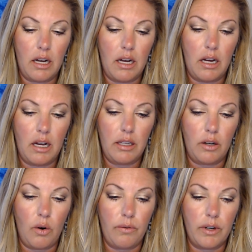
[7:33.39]
you know,
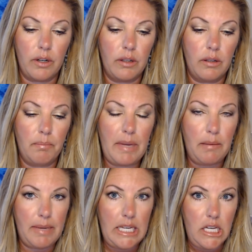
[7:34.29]
over many,
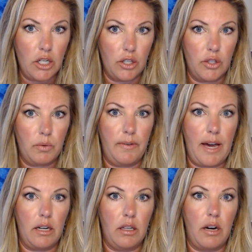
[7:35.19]
many years, we've had a
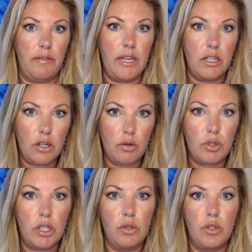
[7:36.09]
lot of indigo
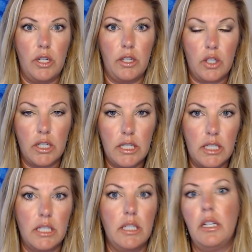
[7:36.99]
children,
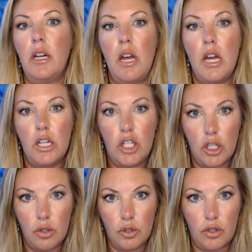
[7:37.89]
crystal
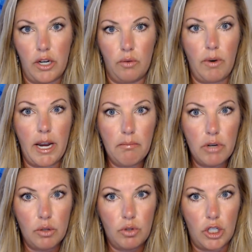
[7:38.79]
children, rainbow
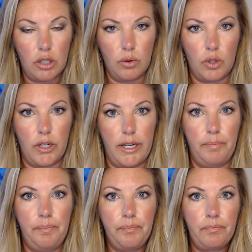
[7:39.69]
children.
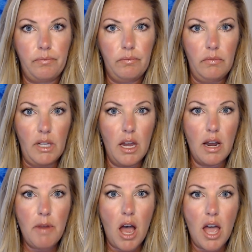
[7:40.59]
And I'm
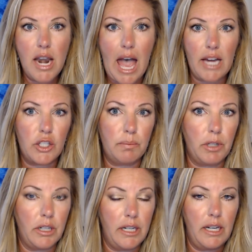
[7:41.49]
not an expert
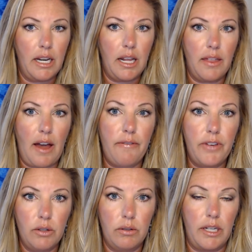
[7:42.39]
in any of that
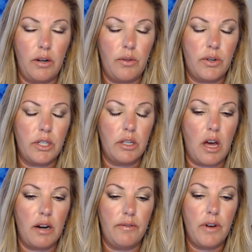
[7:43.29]
field. I know there's a lot
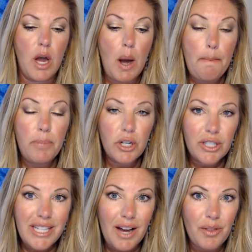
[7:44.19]
of books
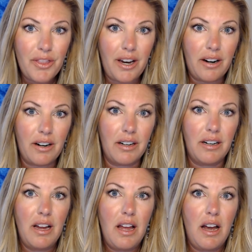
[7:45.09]
out there,
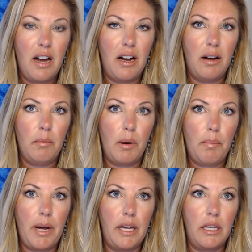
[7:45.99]
um,
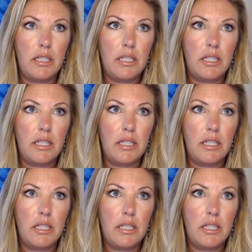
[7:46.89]
but